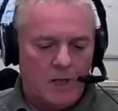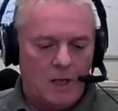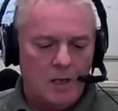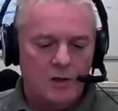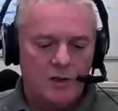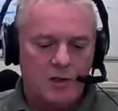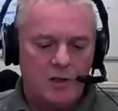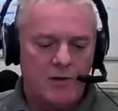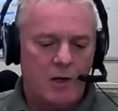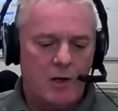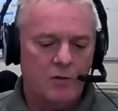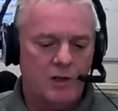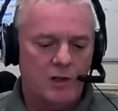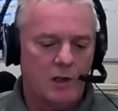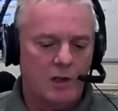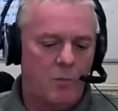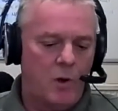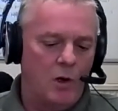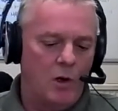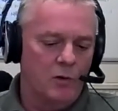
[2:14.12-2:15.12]
Surrounding
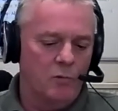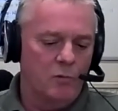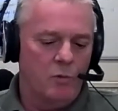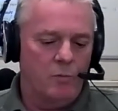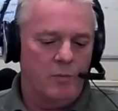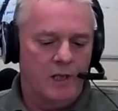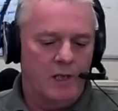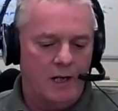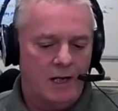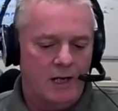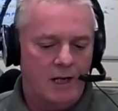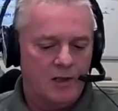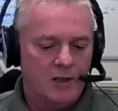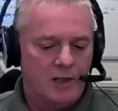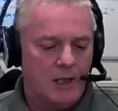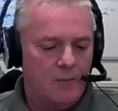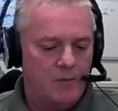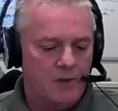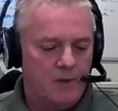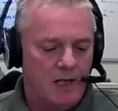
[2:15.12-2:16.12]
the pond will be a
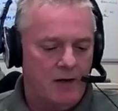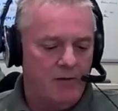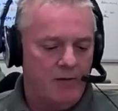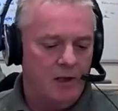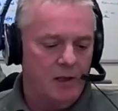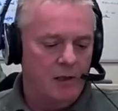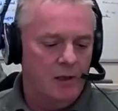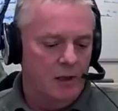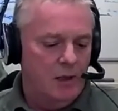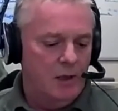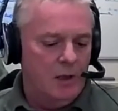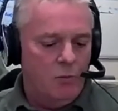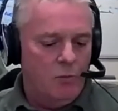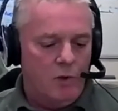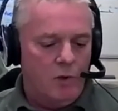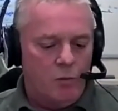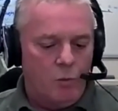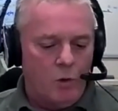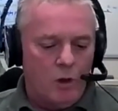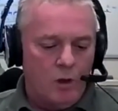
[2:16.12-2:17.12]
landscaped area
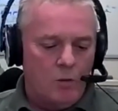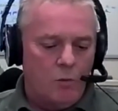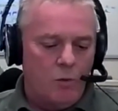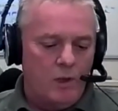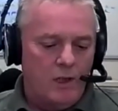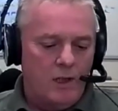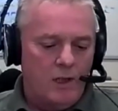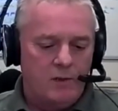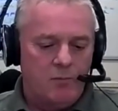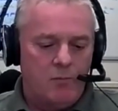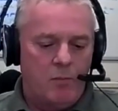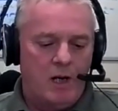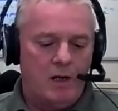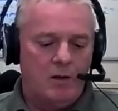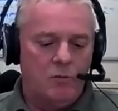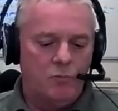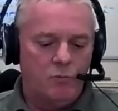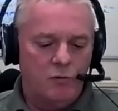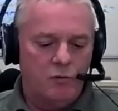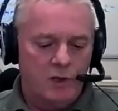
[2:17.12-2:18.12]
with walkways,
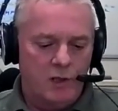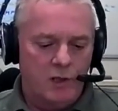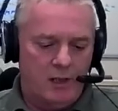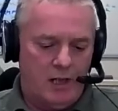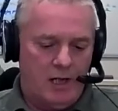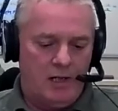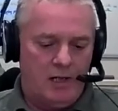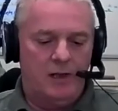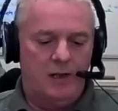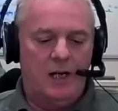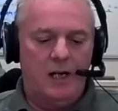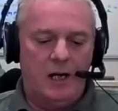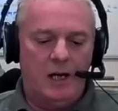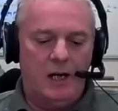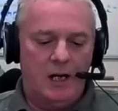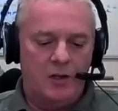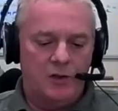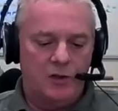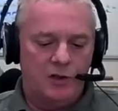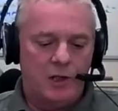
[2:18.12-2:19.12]
mounds, and a
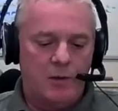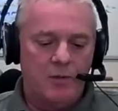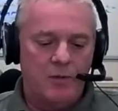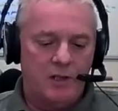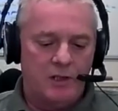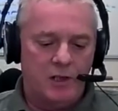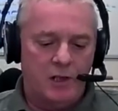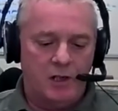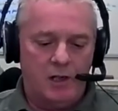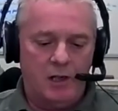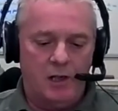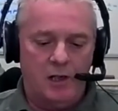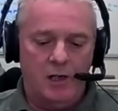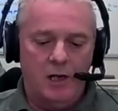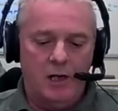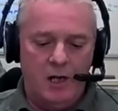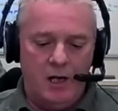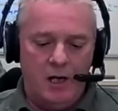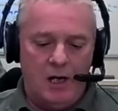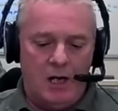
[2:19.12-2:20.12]
large semicircular
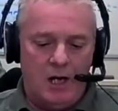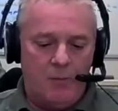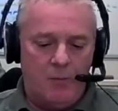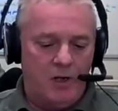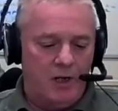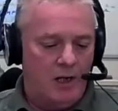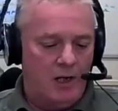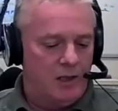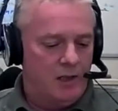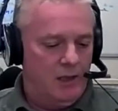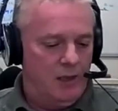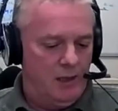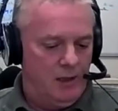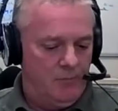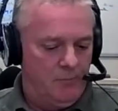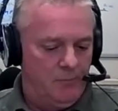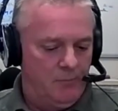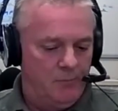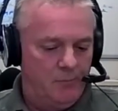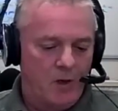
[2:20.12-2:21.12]
hibernacular
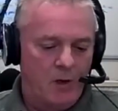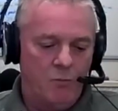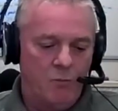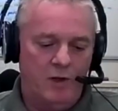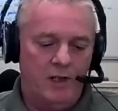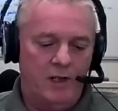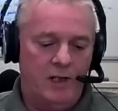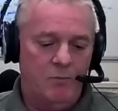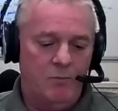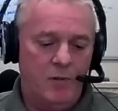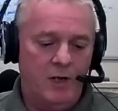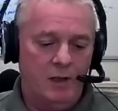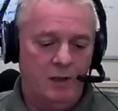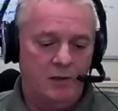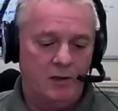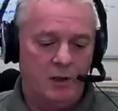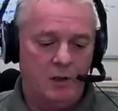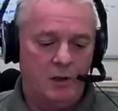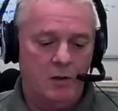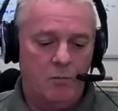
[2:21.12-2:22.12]
with
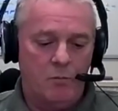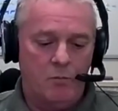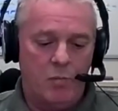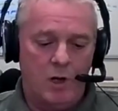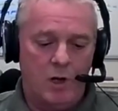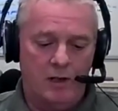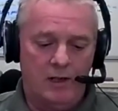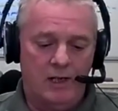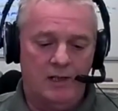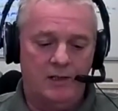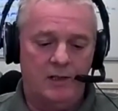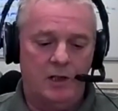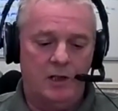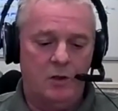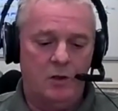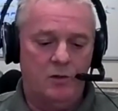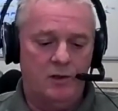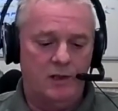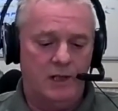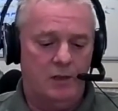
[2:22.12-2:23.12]
inbuilt pollinator
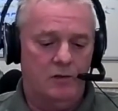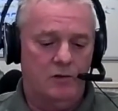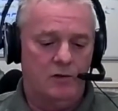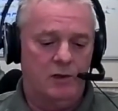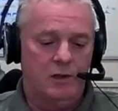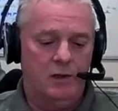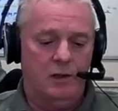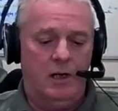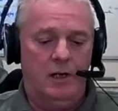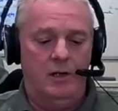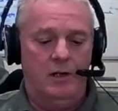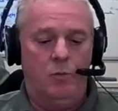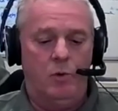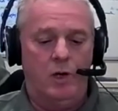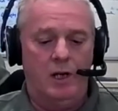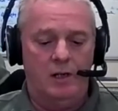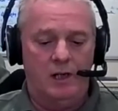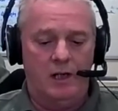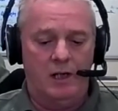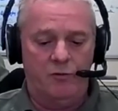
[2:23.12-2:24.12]
hotels and a
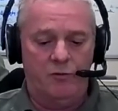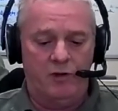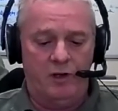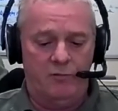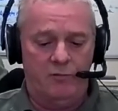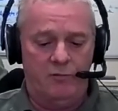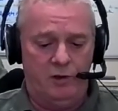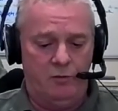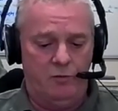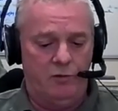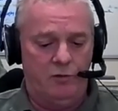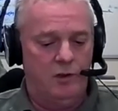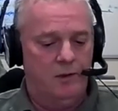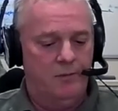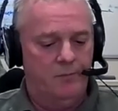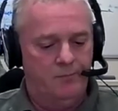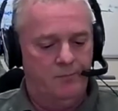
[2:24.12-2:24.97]
wildlife refuge.